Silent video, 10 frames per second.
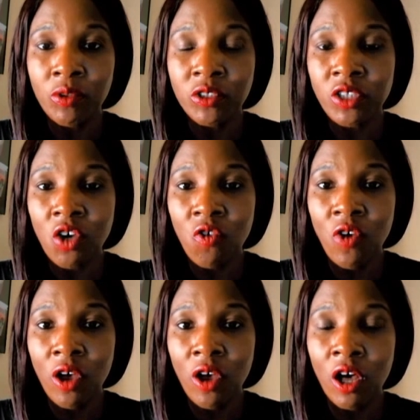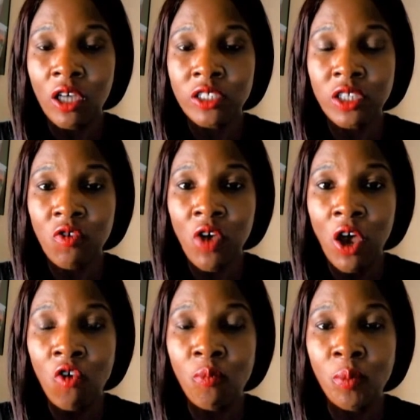
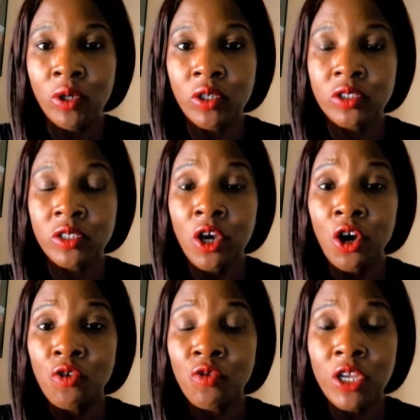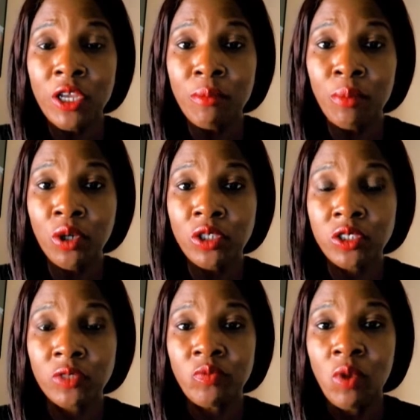self-help books, reading
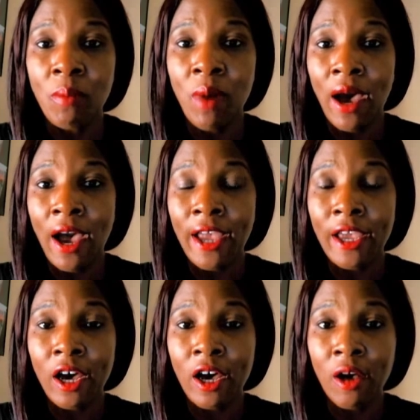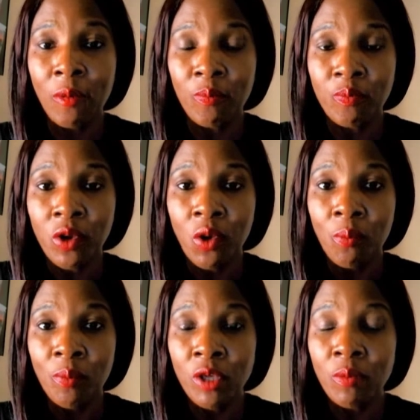books by
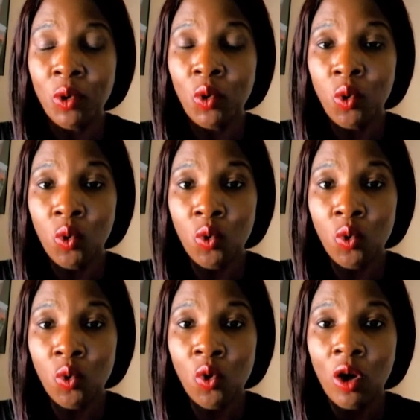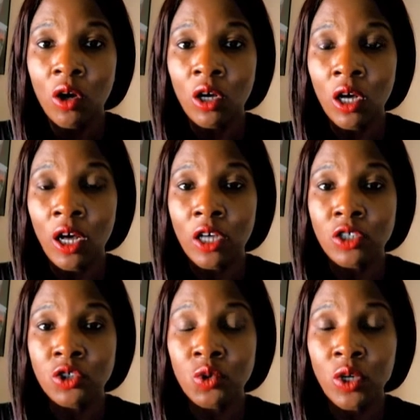people who
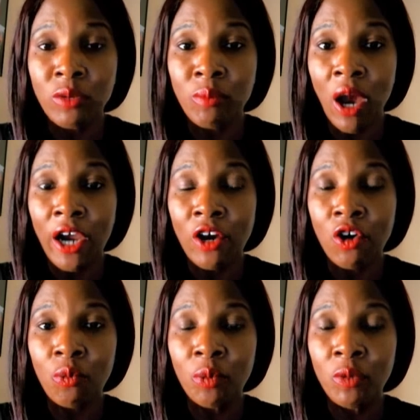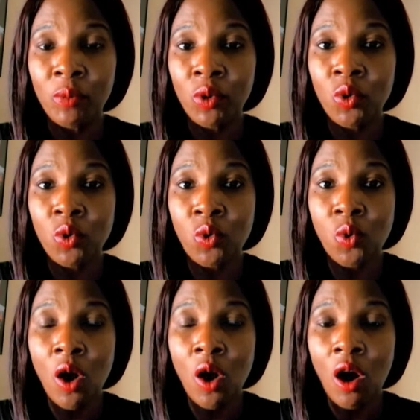you admire, or people
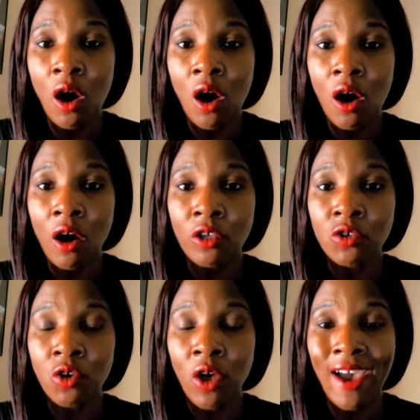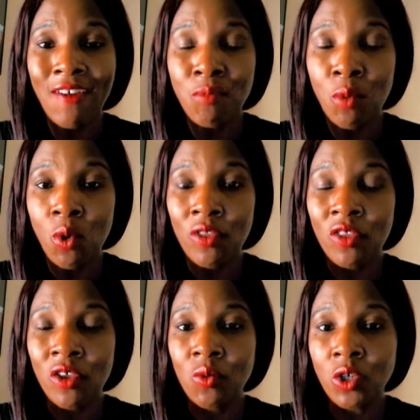who are, you know, have more
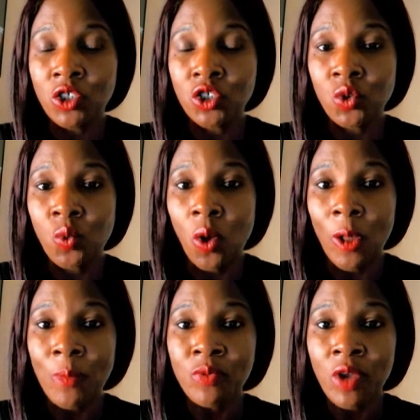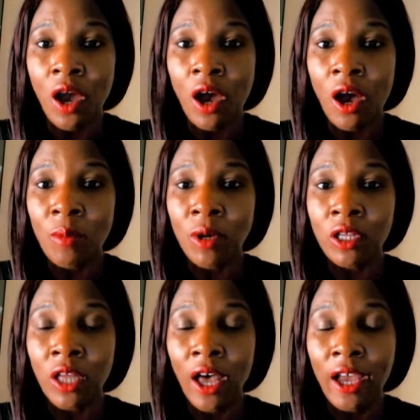than what you want.
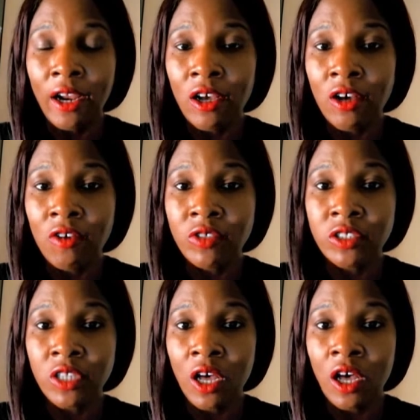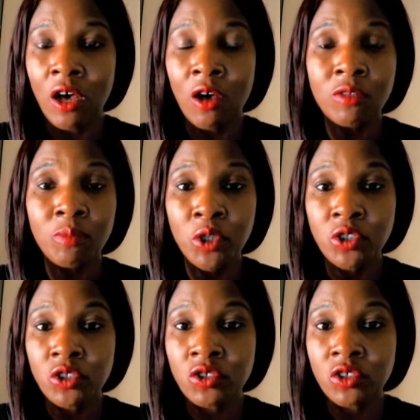A lot of
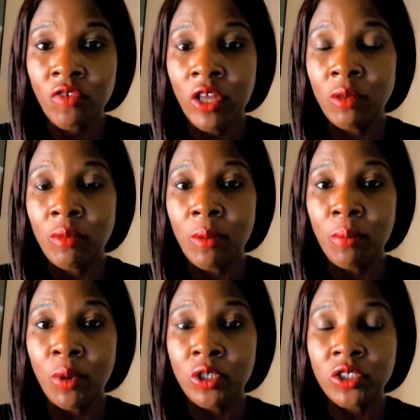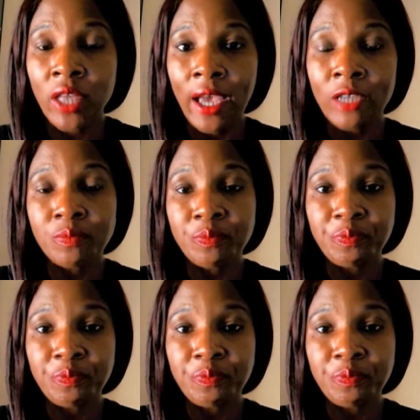personal development books that